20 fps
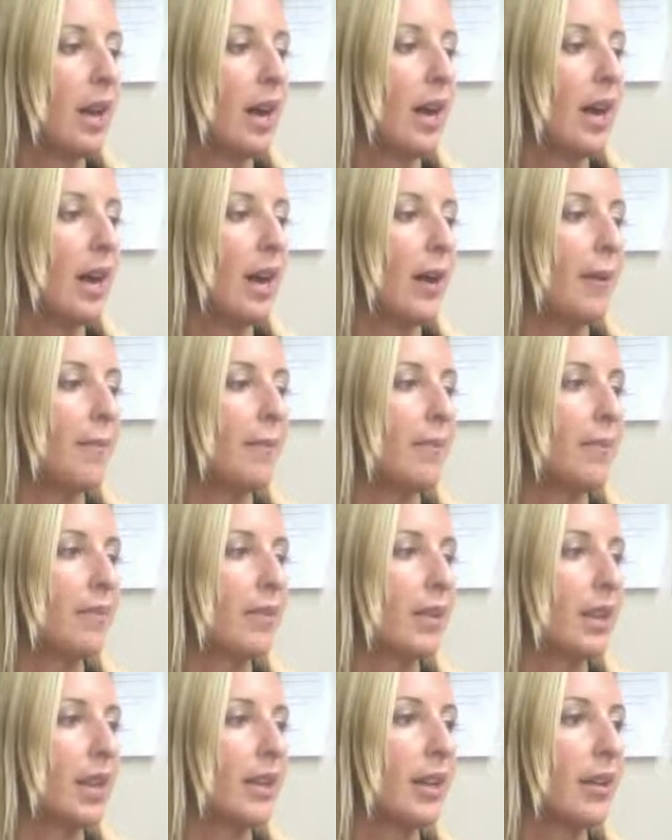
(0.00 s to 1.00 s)

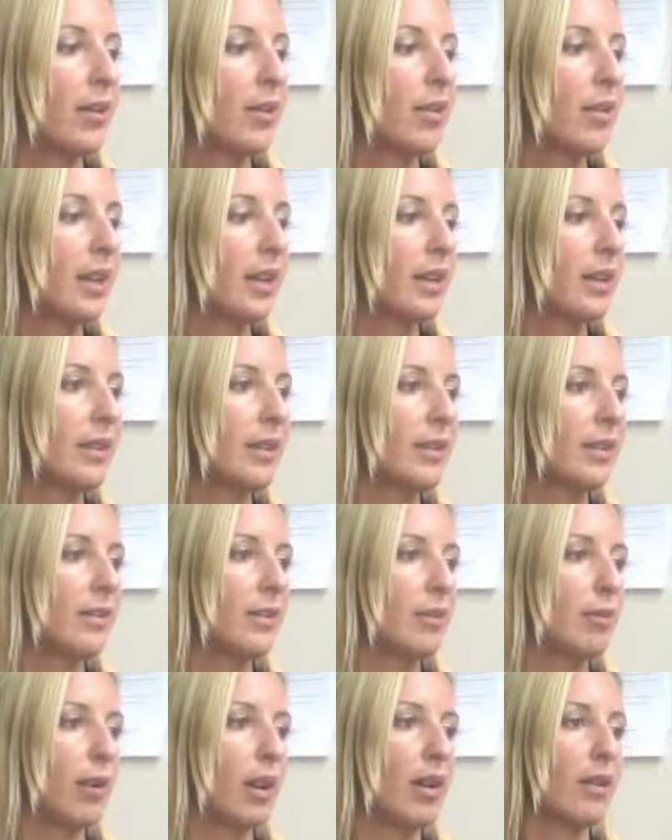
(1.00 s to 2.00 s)
Another thing
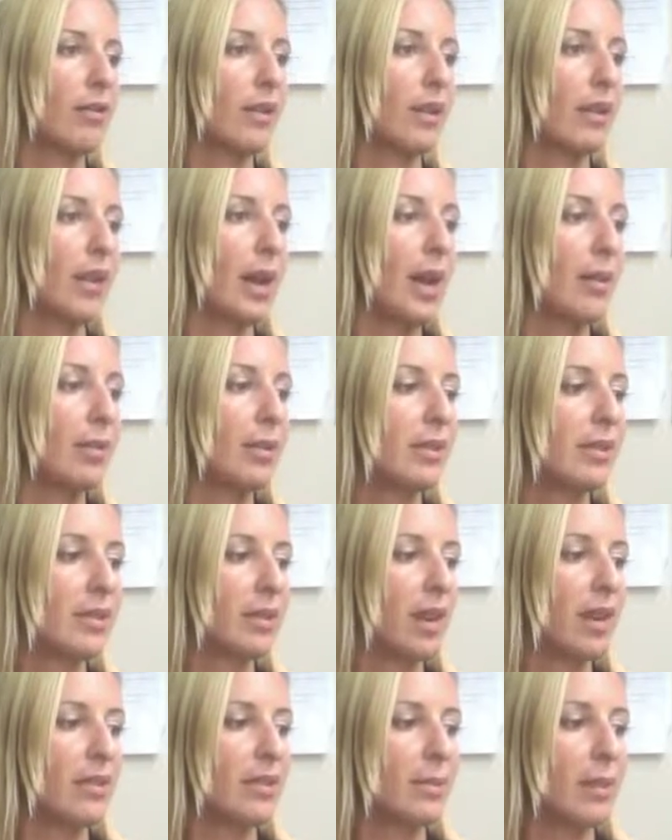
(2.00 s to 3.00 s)
that Rockefeller Habits
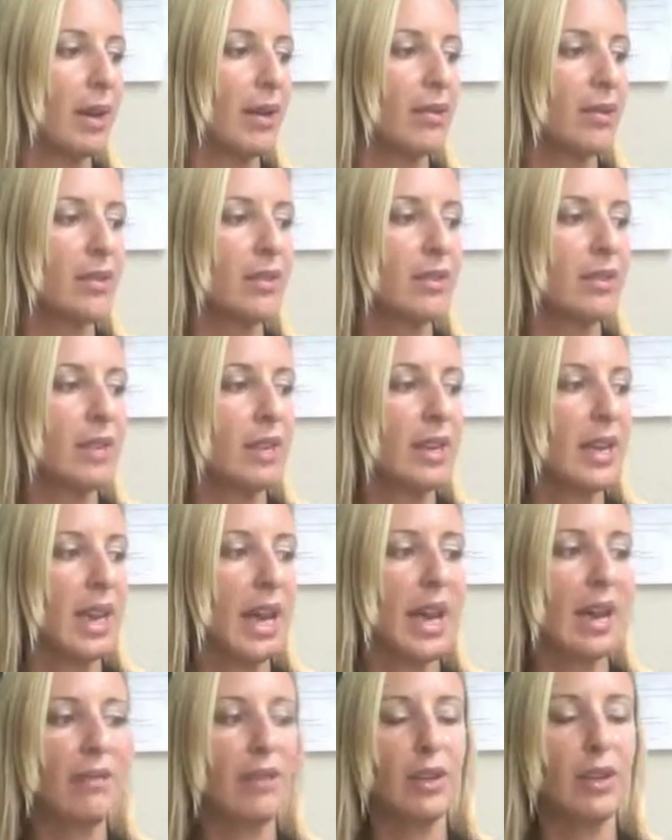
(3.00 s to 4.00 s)
talks about is
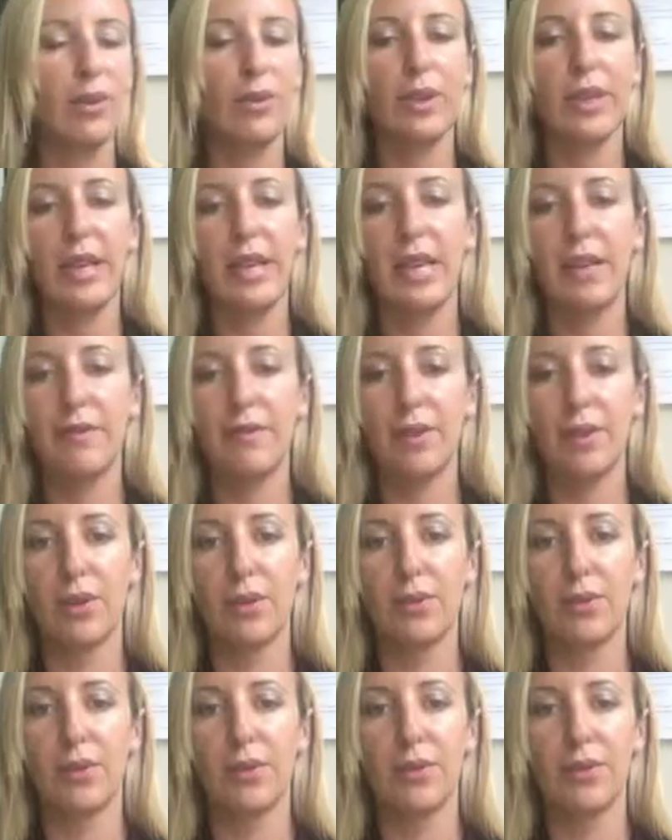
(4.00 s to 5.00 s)
having only a handful
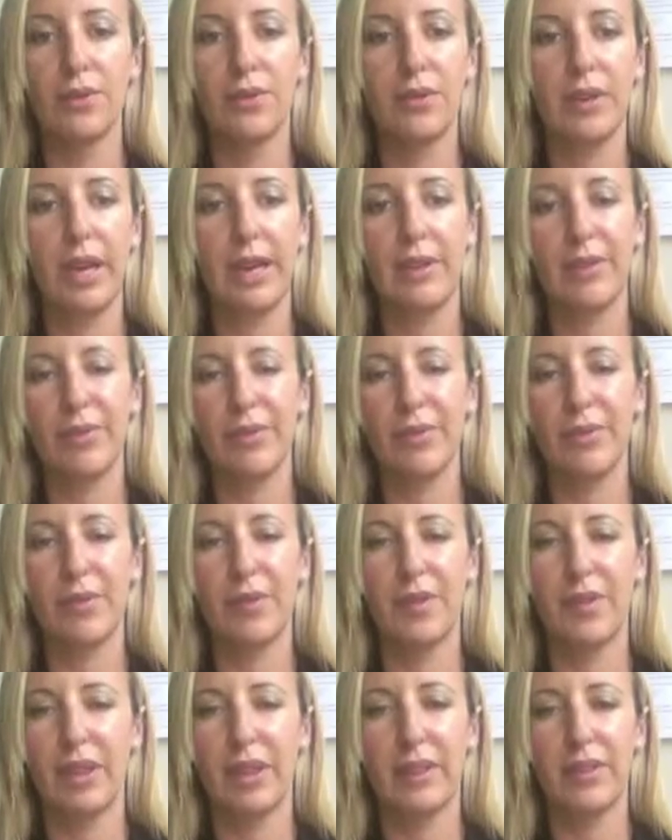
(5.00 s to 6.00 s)
of rules. I don't
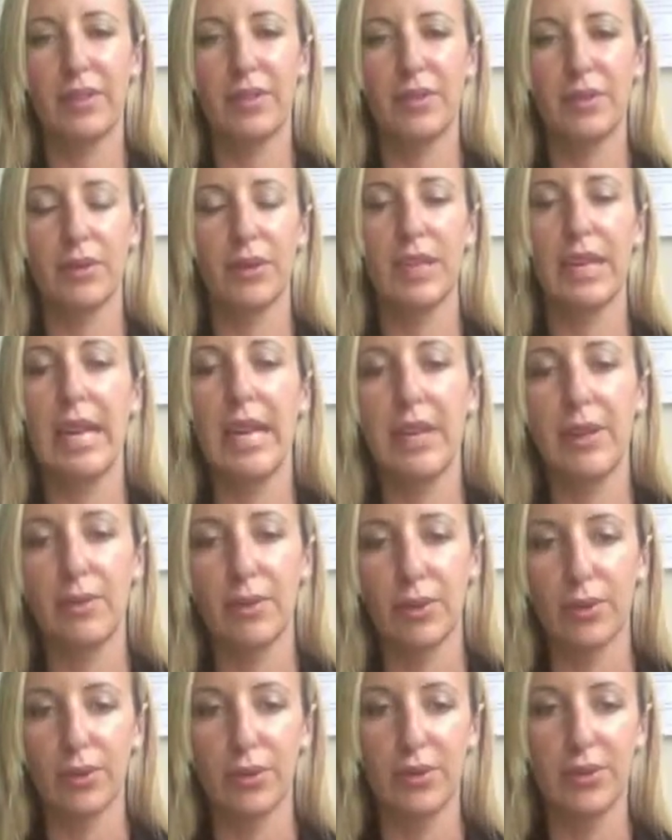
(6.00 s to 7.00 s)
think there's really any
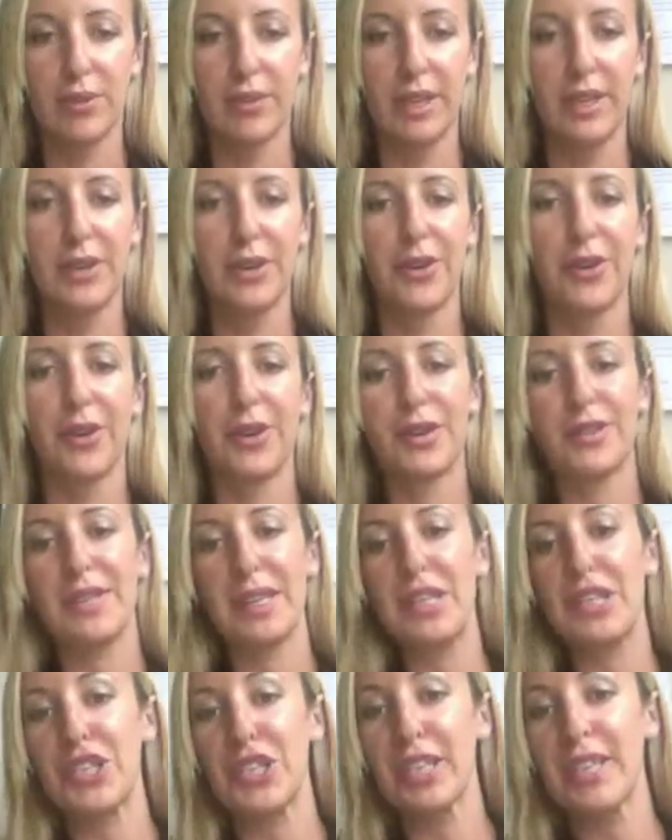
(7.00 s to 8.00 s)
rules in your
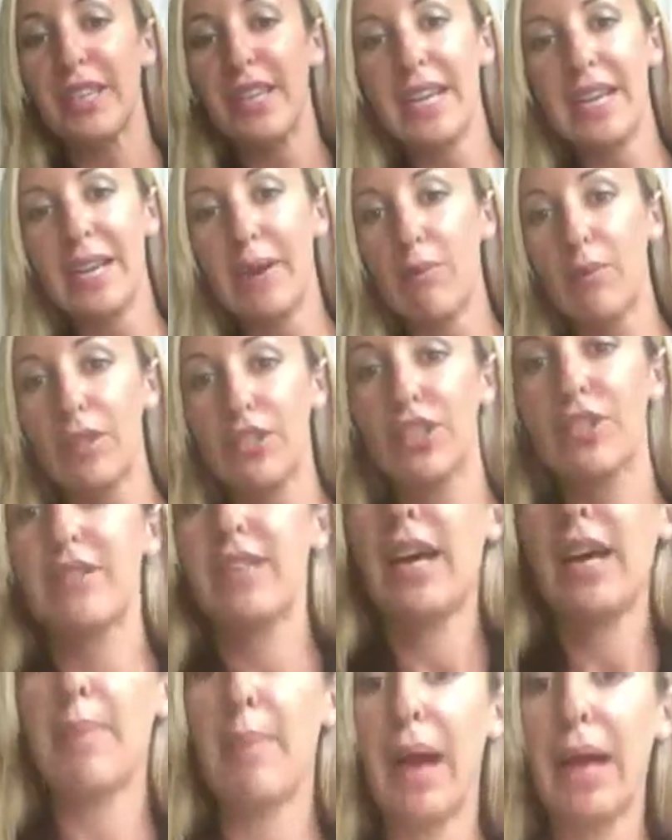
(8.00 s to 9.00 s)
organization, which is
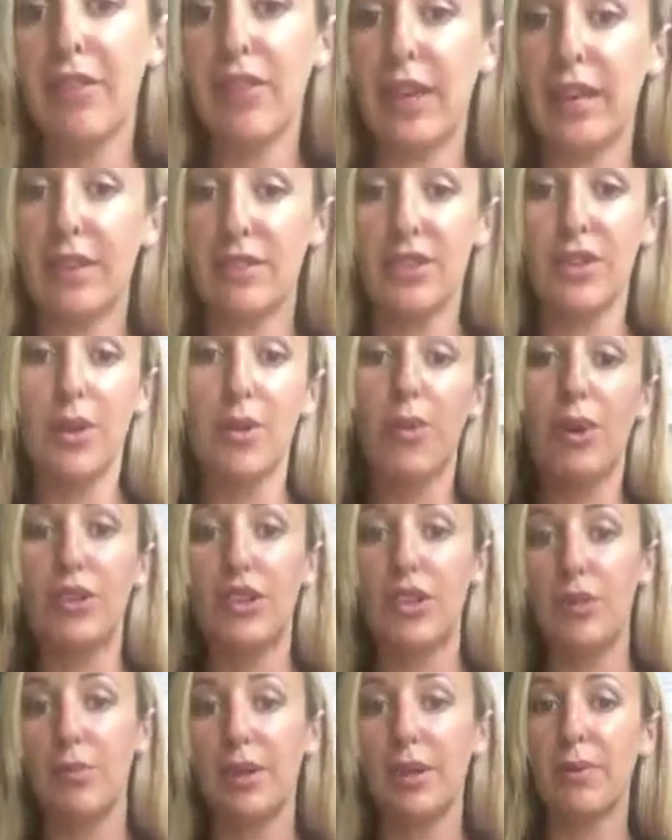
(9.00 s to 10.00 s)
not a bad thing because you don't want
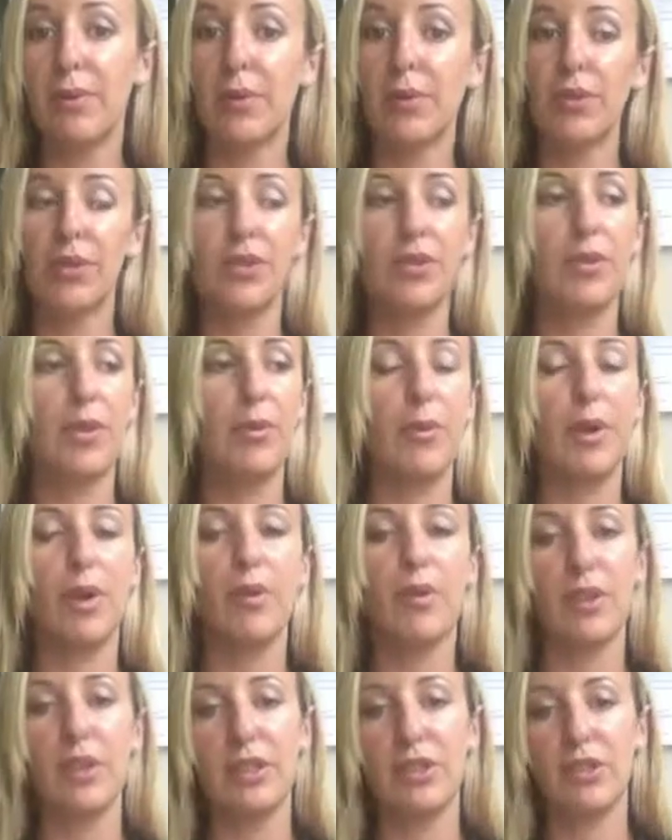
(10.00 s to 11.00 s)
too many rules. You don't want
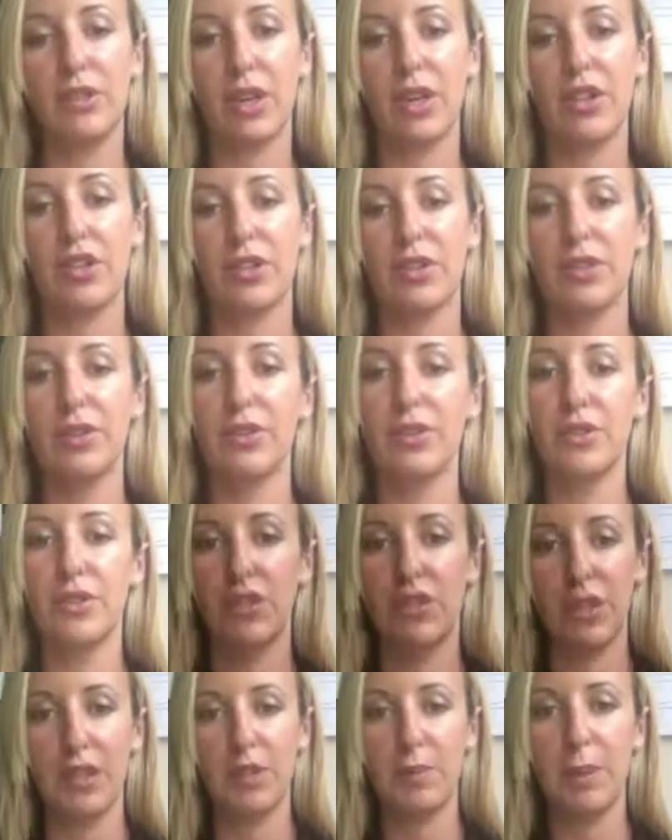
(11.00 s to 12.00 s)
overly structured, though you
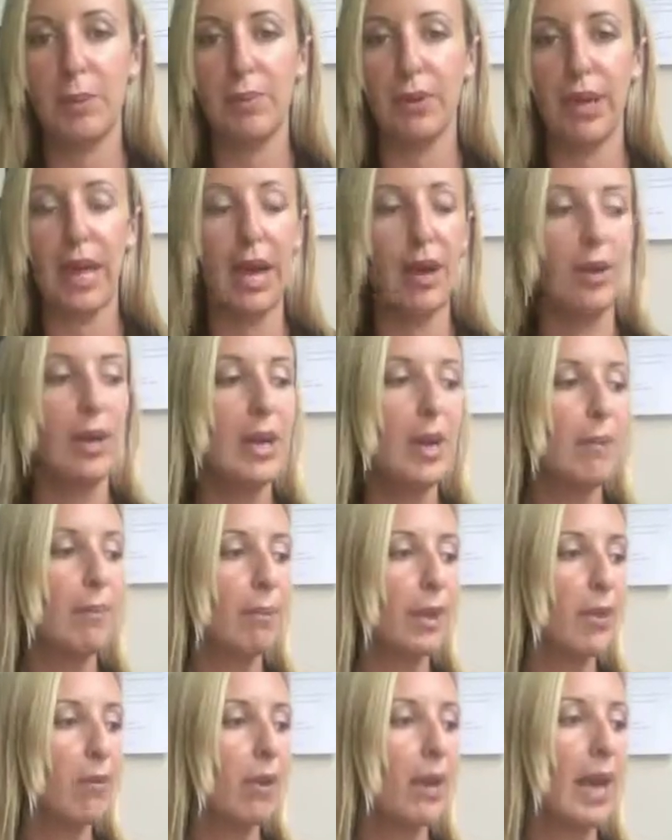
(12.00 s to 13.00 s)
stress people out.
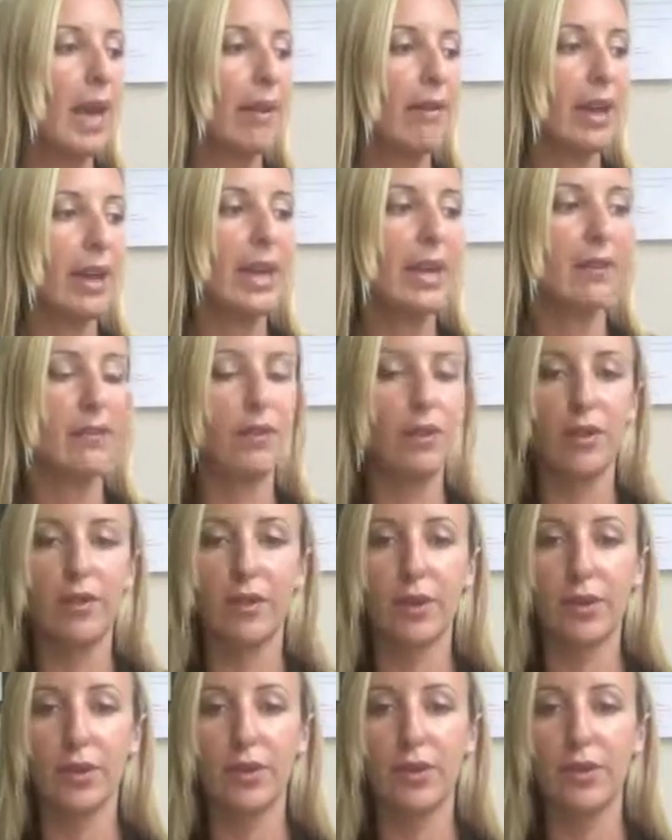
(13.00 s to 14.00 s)
But you want to have a handful
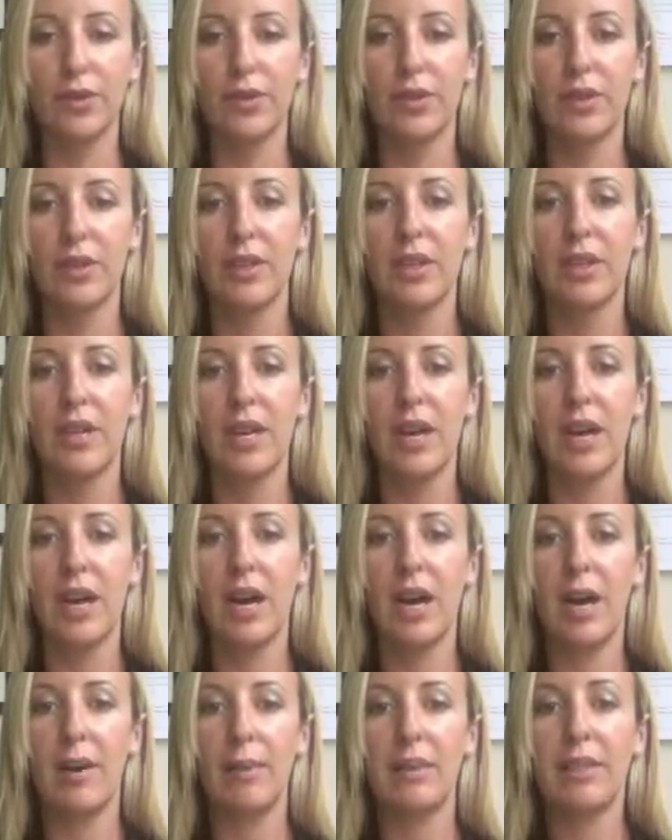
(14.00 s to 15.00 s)
of rules
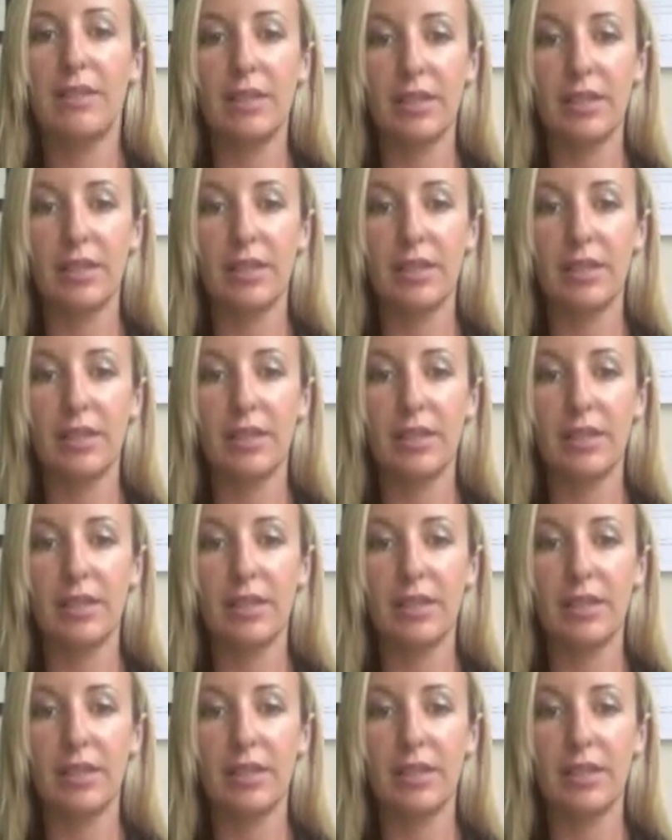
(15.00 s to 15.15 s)
and